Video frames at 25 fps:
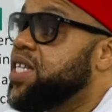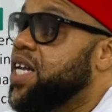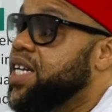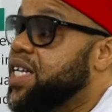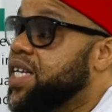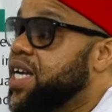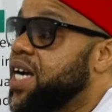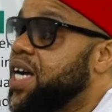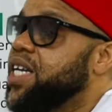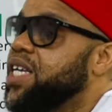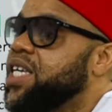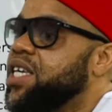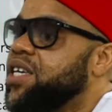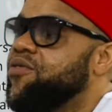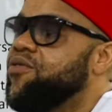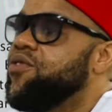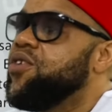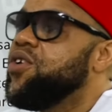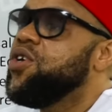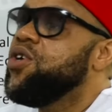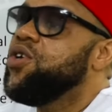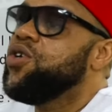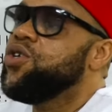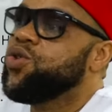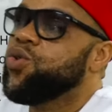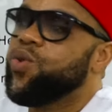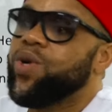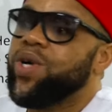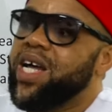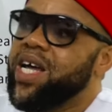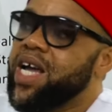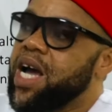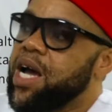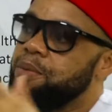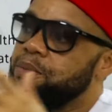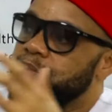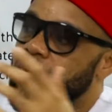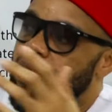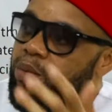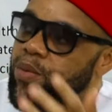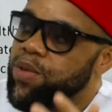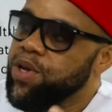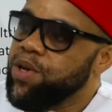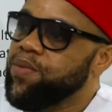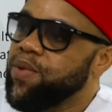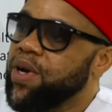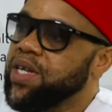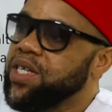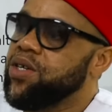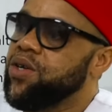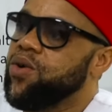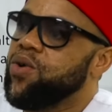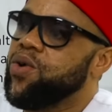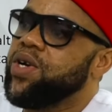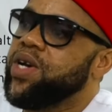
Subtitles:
that they can give to whether you're a public practitioner or